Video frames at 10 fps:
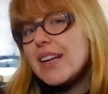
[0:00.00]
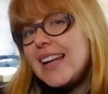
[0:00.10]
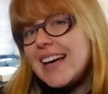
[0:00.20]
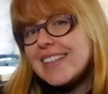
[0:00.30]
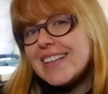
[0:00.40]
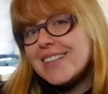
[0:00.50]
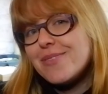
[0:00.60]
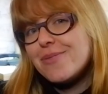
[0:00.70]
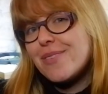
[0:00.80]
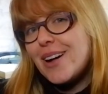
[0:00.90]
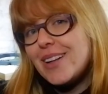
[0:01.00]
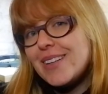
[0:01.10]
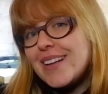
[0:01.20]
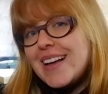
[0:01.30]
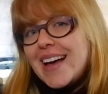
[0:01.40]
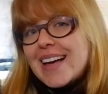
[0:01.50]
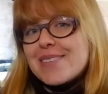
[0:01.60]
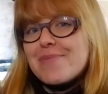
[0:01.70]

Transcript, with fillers: glad that fall has